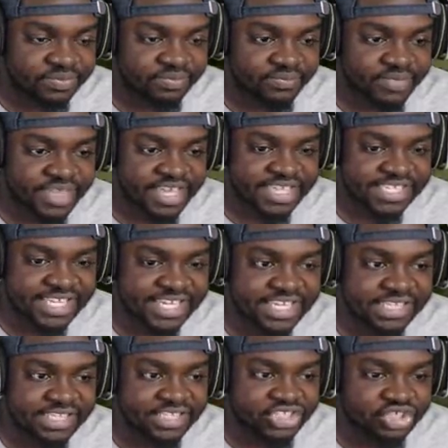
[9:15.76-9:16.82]
It's in
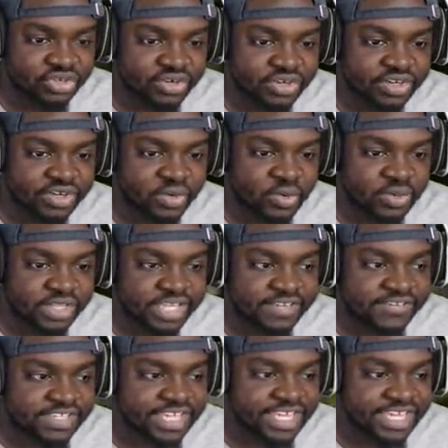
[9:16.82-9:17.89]
the trunk. Who leaves
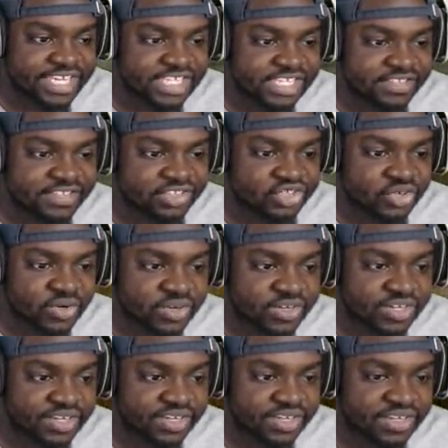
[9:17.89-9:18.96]
keys in the trunk?
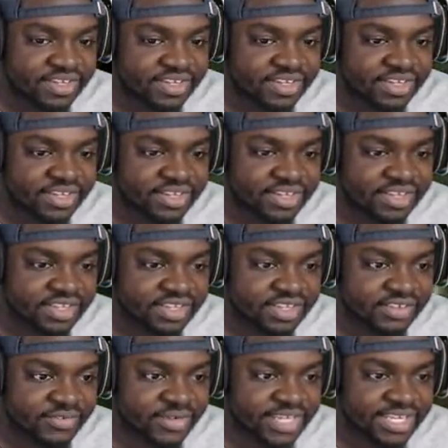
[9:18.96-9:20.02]

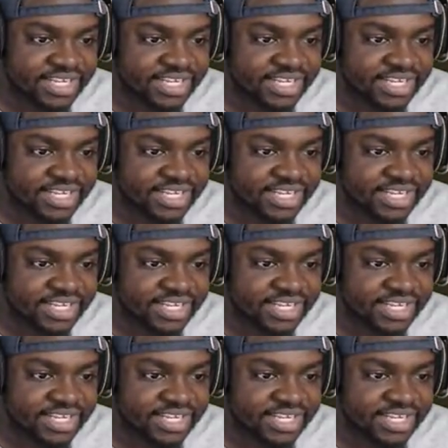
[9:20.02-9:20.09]
What?